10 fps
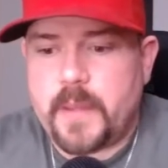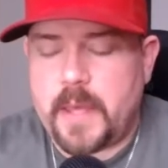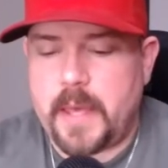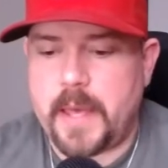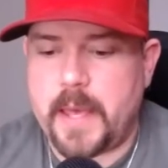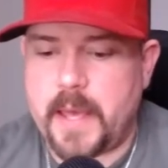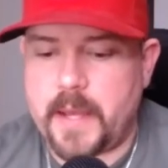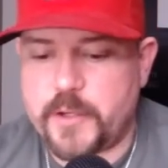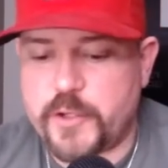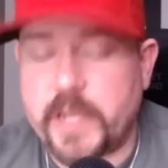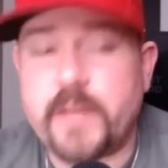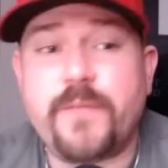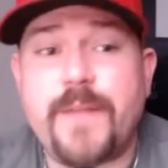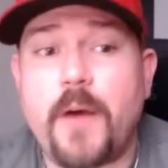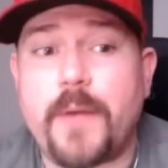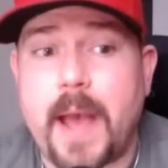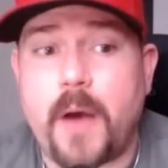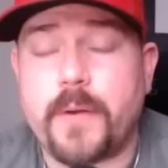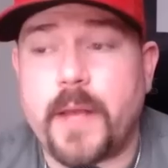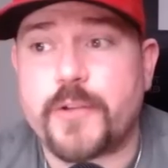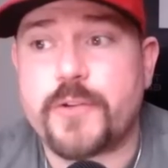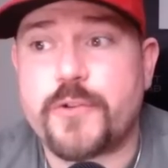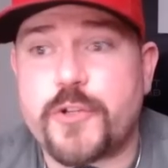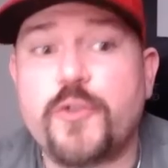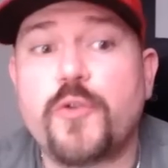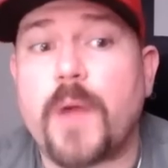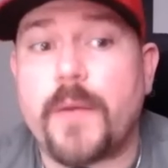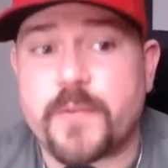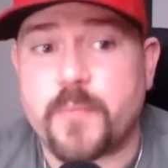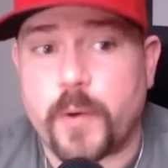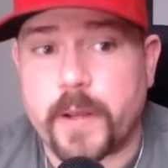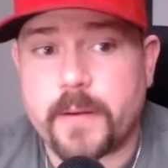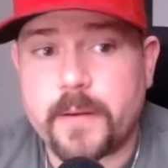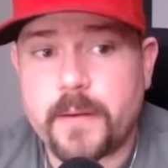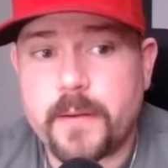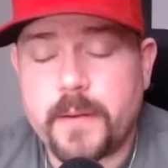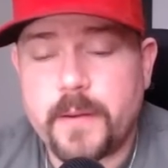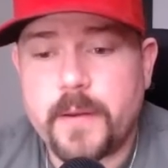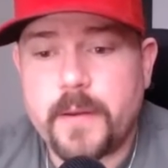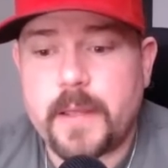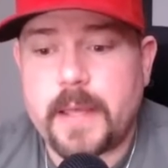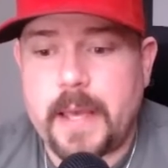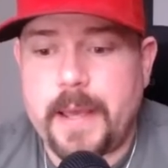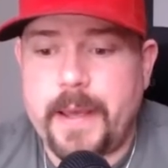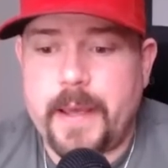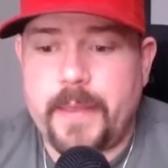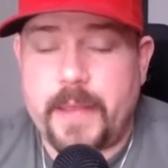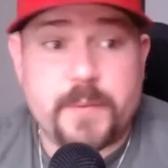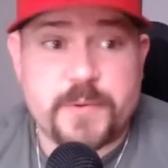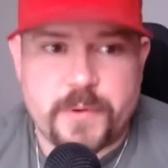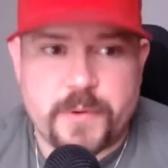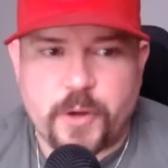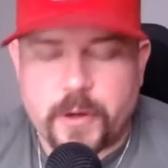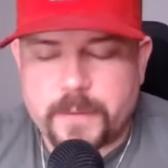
and Shaedon found out at shoot-around this morning and that he was going to start.